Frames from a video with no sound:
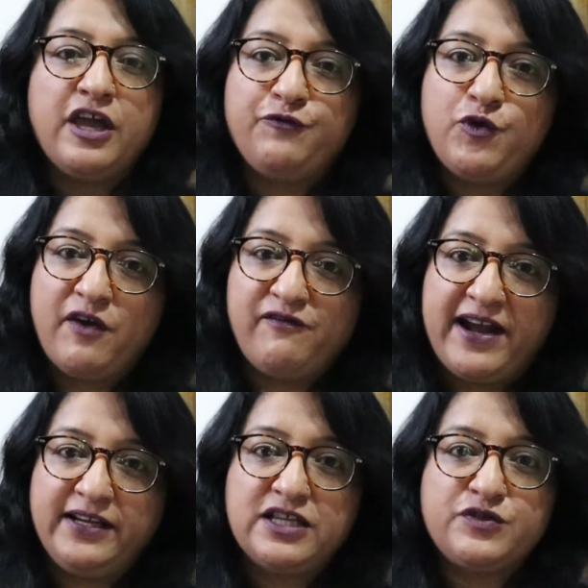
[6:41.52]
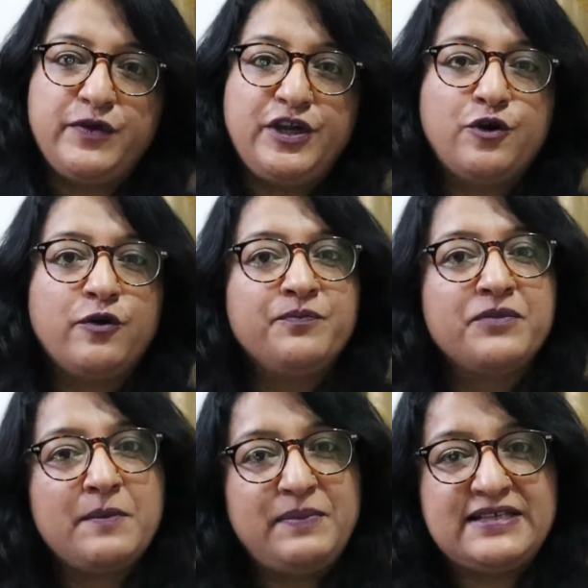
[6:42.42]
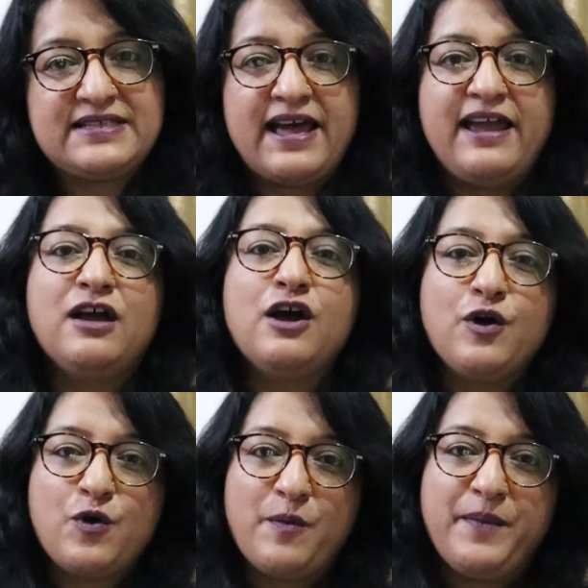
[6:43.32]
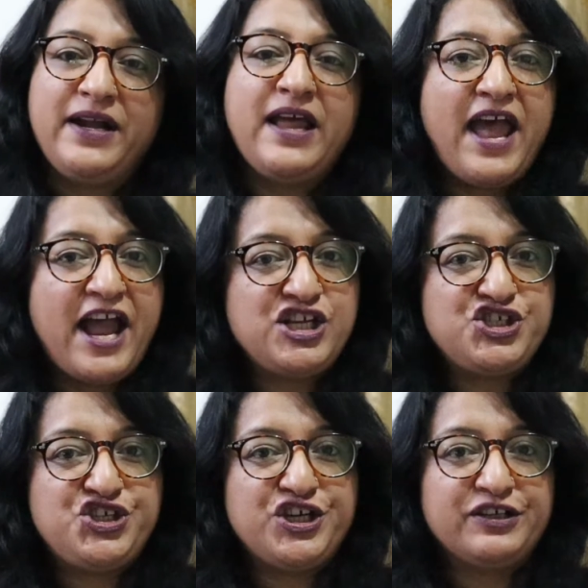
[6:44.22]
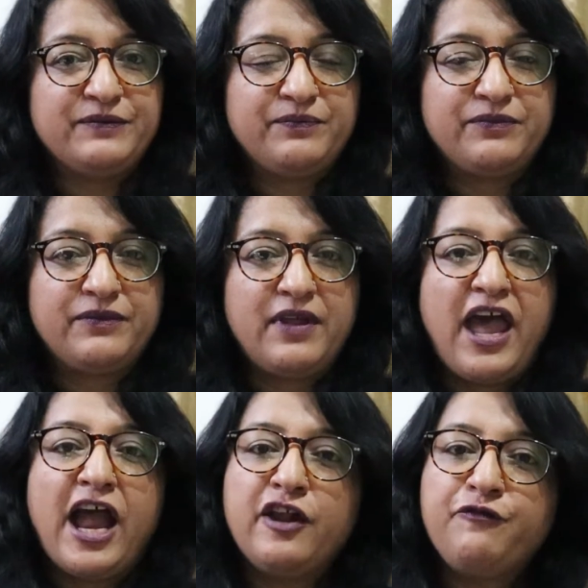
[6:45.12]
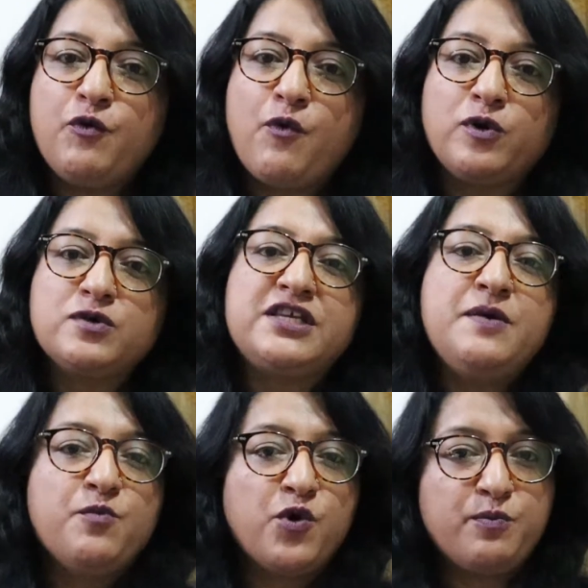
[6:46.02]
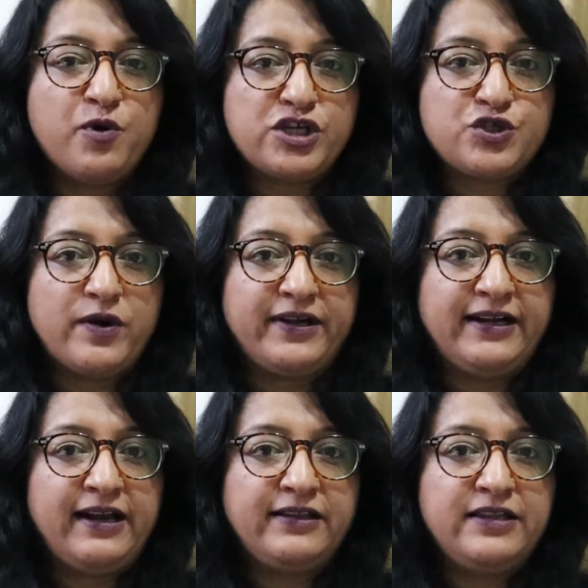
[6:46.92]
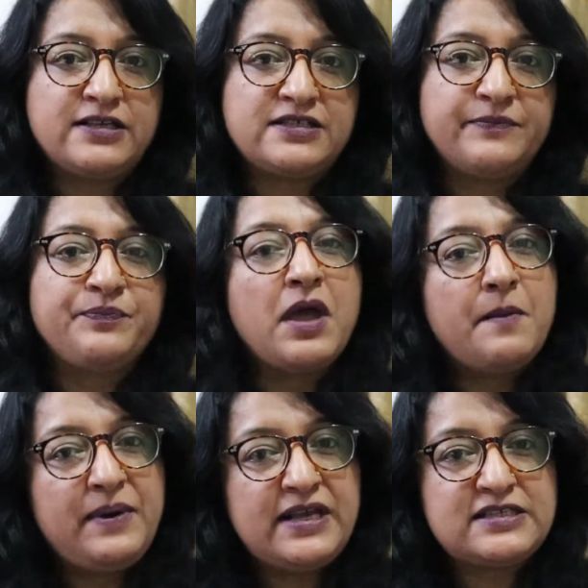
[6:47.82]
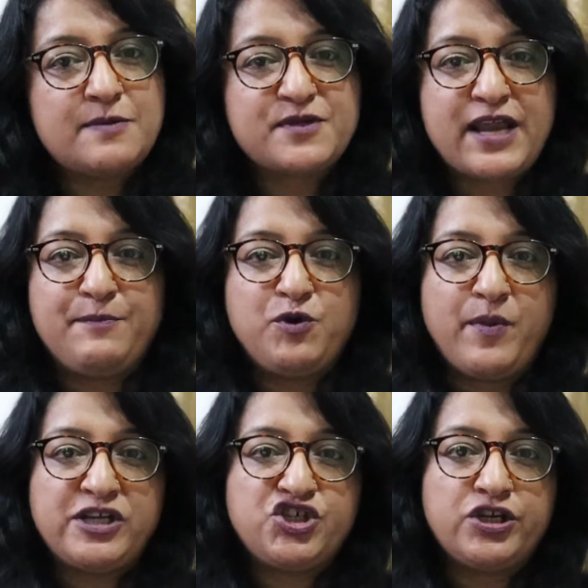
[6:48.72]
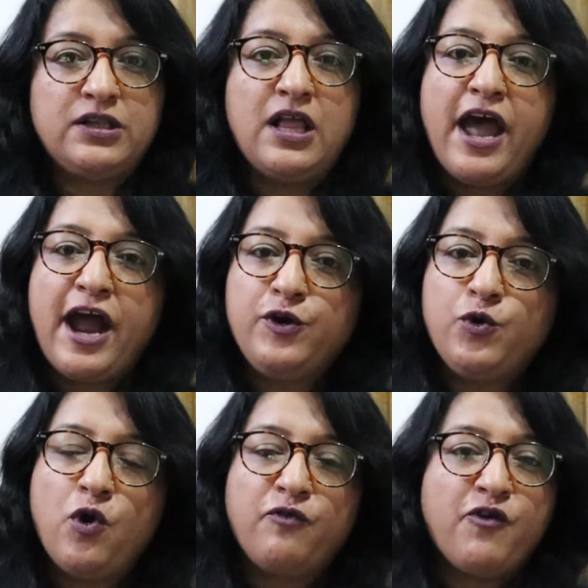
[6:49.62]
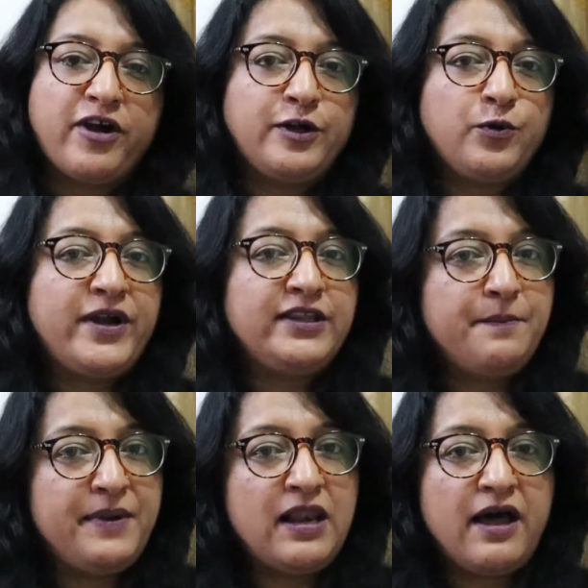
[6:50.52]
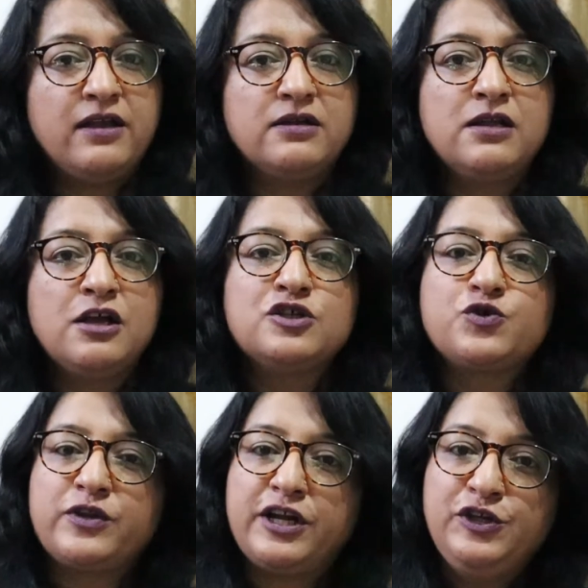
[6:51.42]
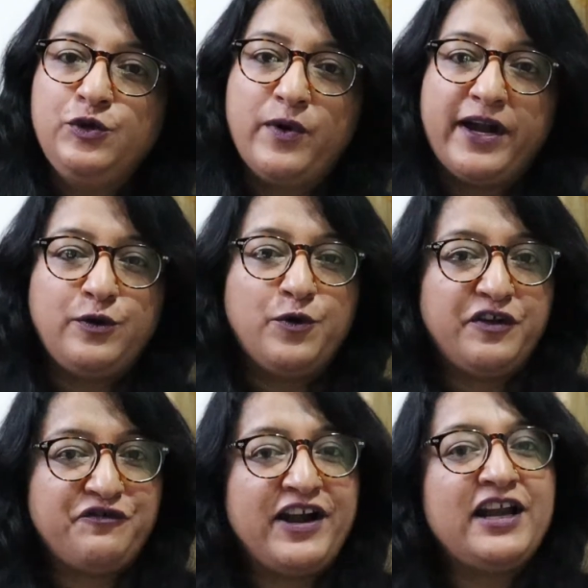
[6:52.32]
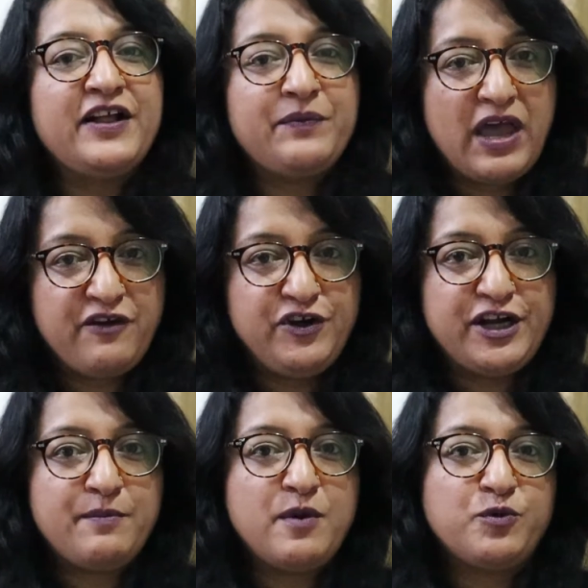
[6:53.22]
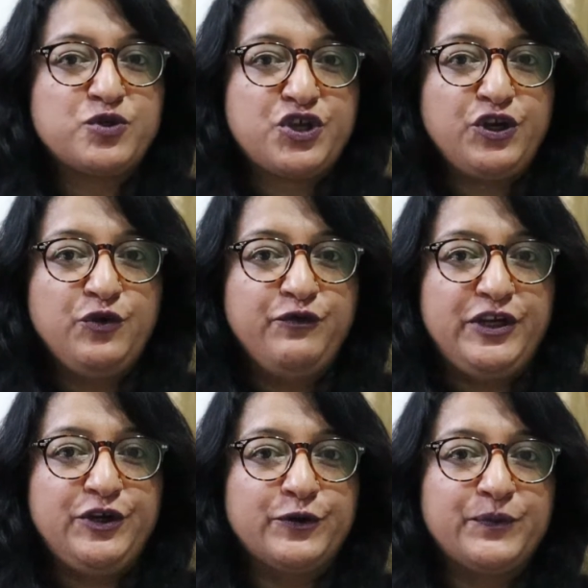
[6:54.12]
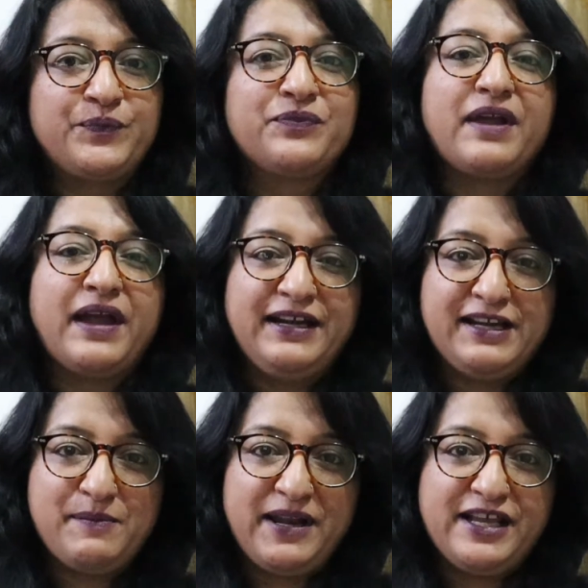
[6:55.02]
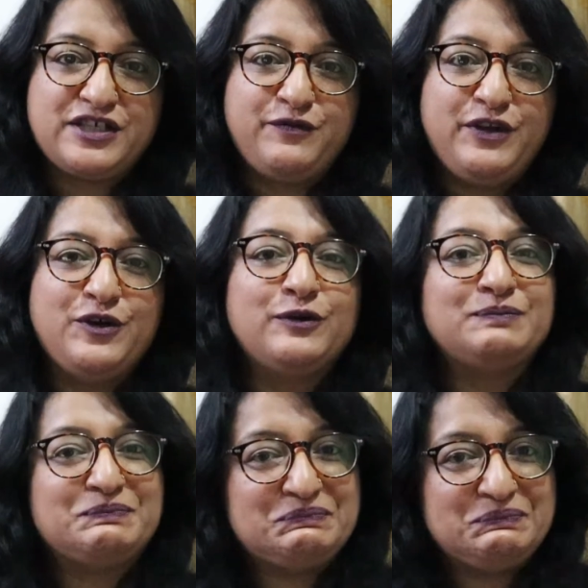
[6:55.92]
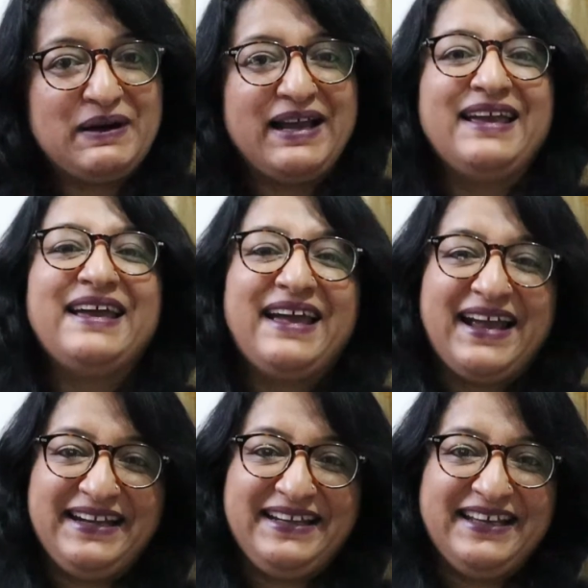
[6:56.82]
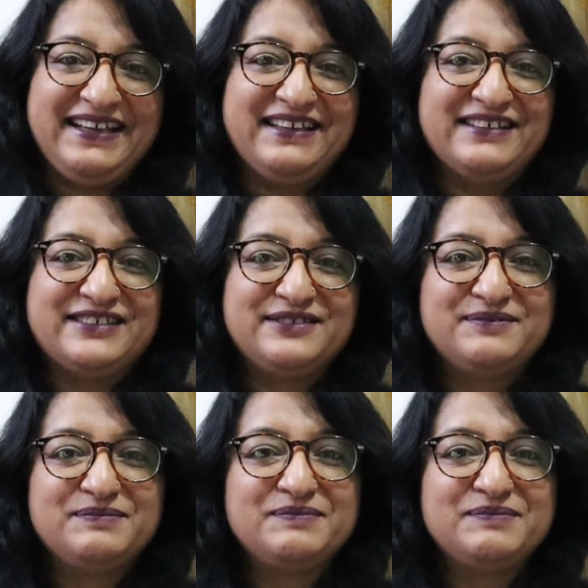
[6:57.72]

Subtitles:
If you have liked this video, please like, comment and share. And if you want to see more bookish content like this, please subscribe to my channel and do not forget to hit the bell icon so that you get notified every time I post a new video. Until my next video, bye and take care.